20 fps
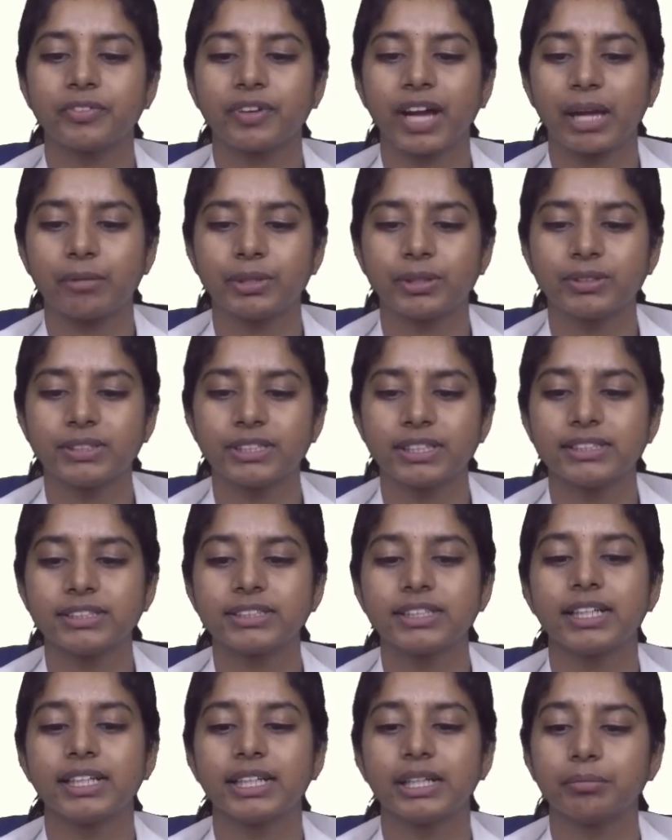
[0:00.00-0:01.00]

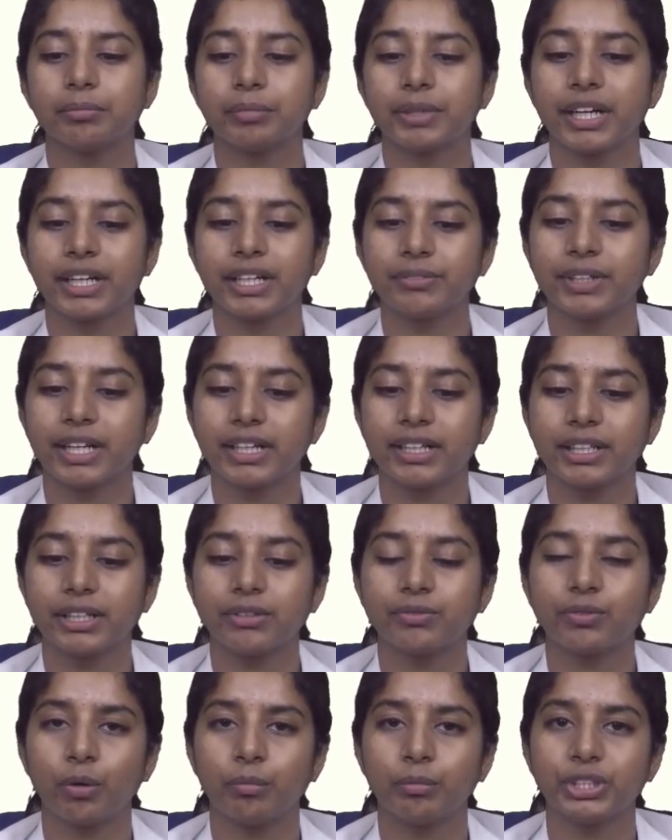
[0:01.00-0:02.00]
fibrosis, reparative
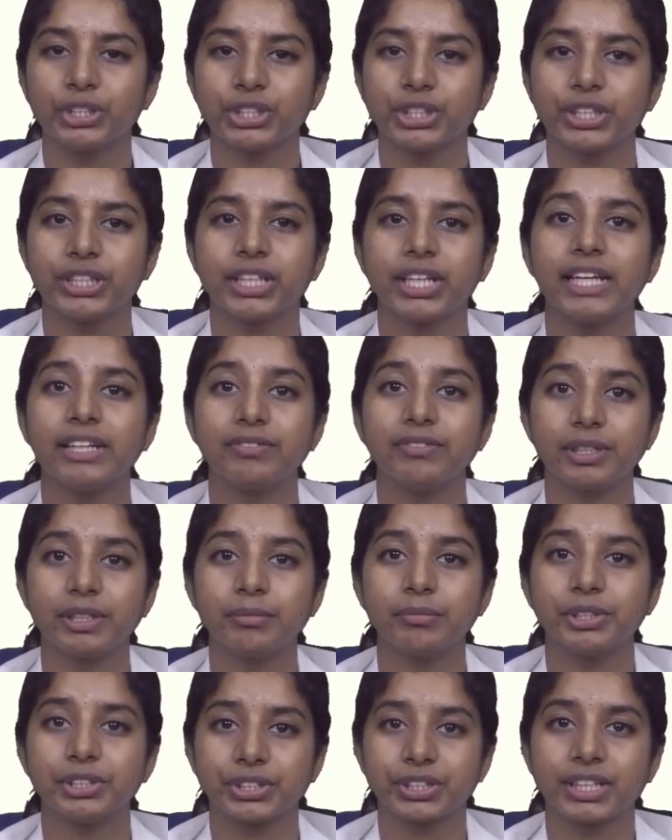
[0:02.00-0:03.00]
dentin formation,
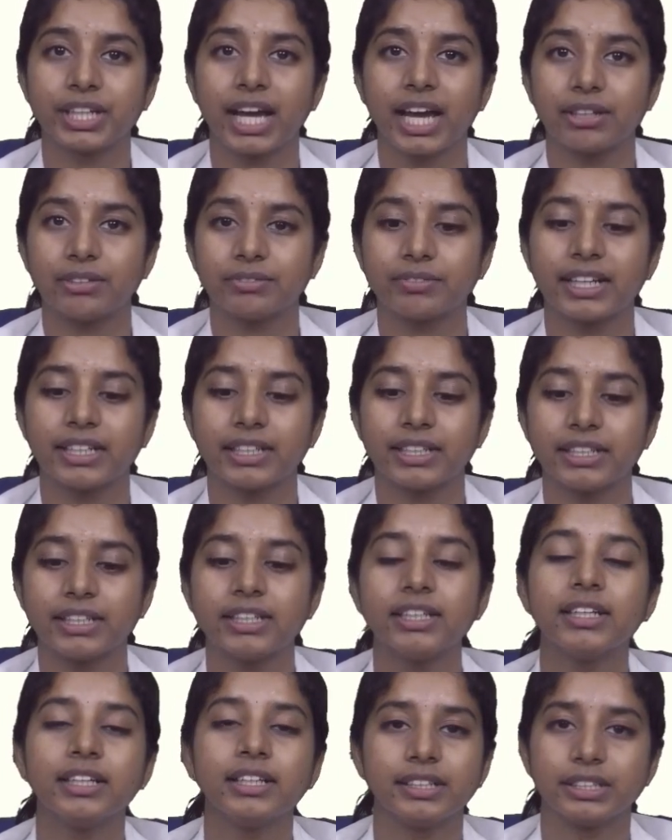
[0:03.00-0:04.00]
inflammation, and finally